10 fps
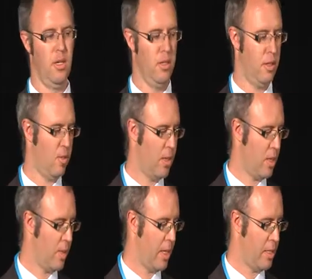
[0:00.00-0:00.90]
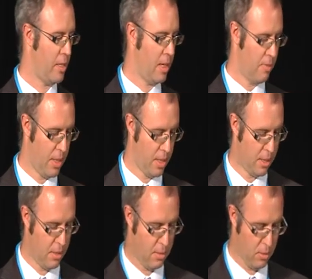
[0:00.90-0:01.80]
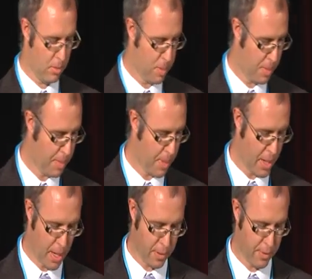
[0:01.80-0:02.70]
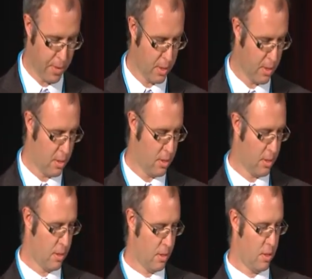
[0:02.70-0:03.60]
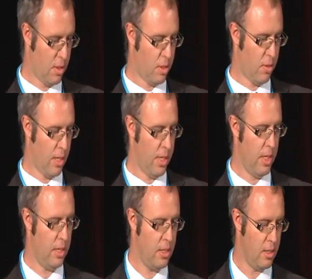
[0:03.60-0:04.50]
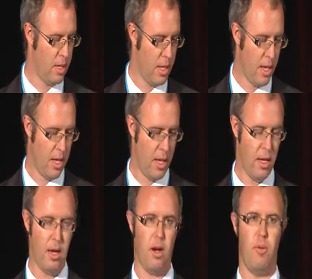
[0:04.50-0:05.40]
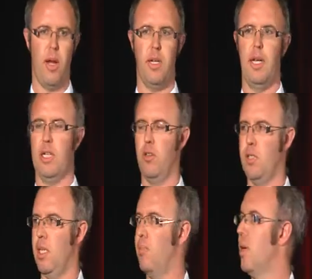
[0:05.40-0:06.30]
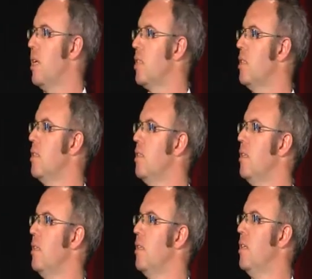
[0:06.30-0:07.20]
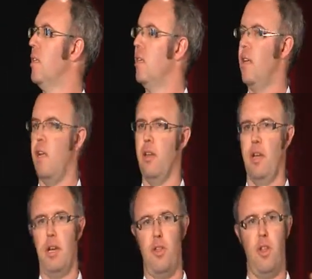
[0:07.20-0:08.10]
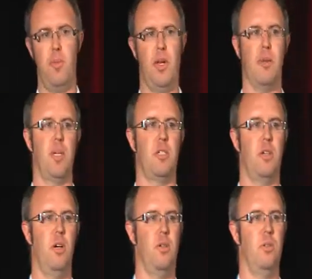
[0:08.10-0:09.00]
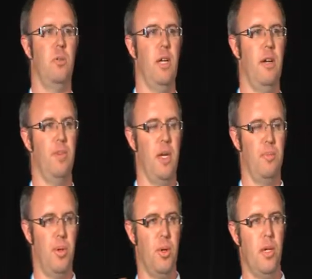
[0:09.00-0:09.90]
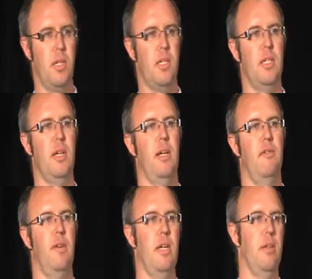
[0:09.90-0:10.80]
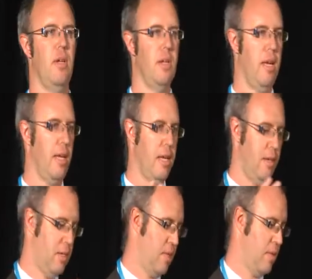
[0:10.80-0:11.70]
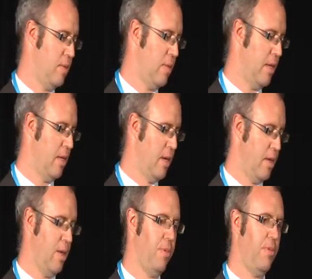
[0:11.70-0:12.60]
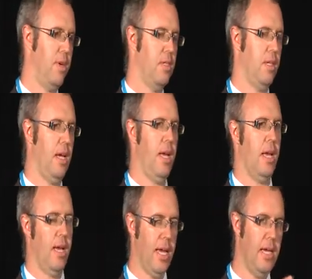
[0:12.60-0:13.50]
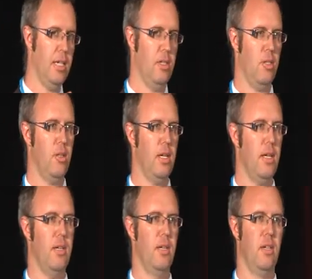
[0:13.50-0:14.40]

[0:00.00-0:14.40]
So one of the ways that's up here, or part of it is on the screen, is around electricity production. In a thermodynamic cycle, you have a boiler, you have a system that provides a heating to that.